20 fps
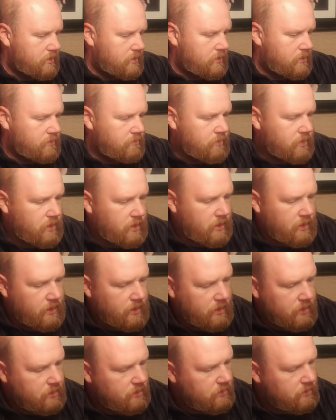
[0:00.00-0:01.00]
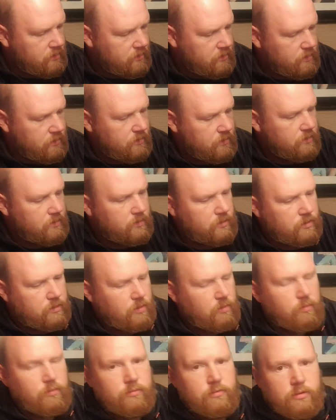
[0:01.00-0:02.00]
comes in at
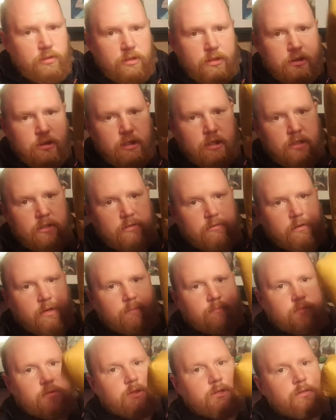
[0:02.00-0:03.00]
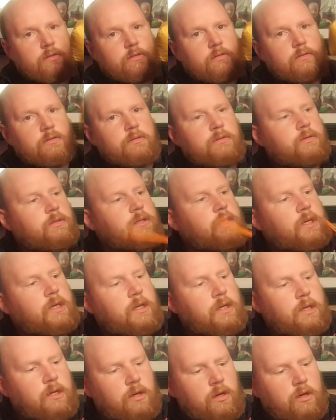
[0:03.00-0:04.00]
206 grams
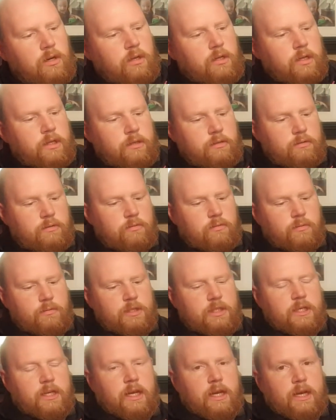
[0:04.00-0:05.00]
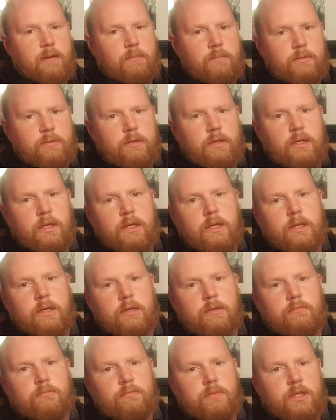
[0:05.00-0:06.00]
all in with my tarp,
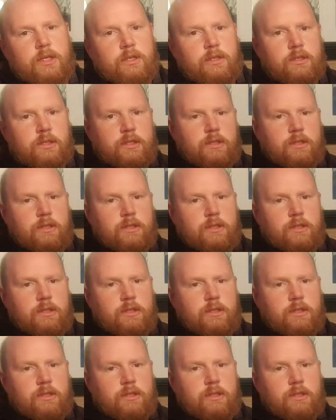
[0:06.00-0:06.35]
me